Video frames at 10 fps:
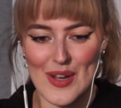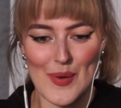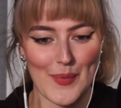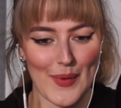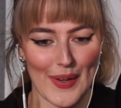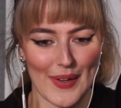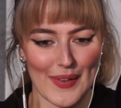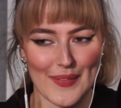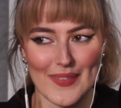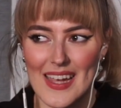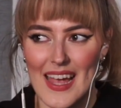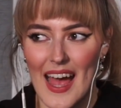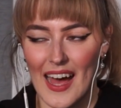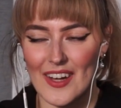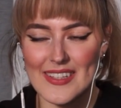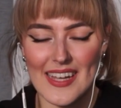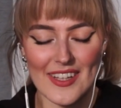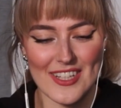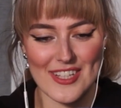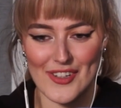Well, I'll tell
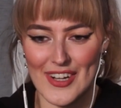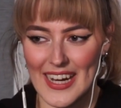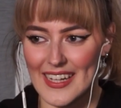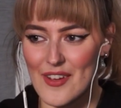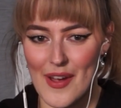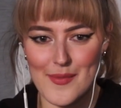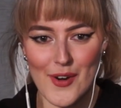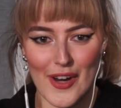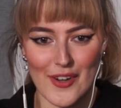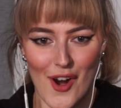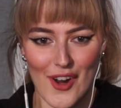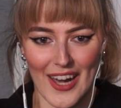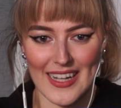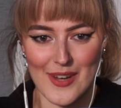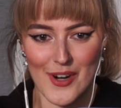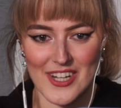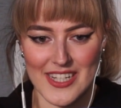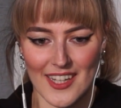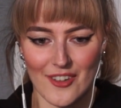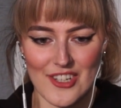the story, and if I'm going wrong anywhere,
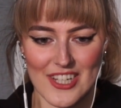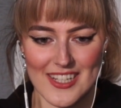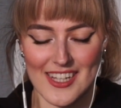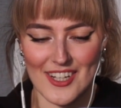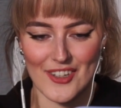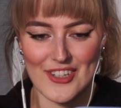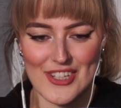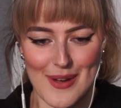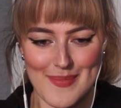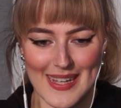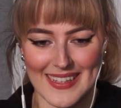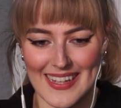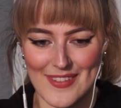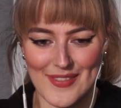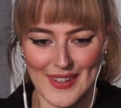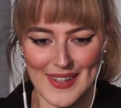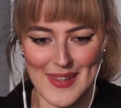Daniel just, jump in and fill in the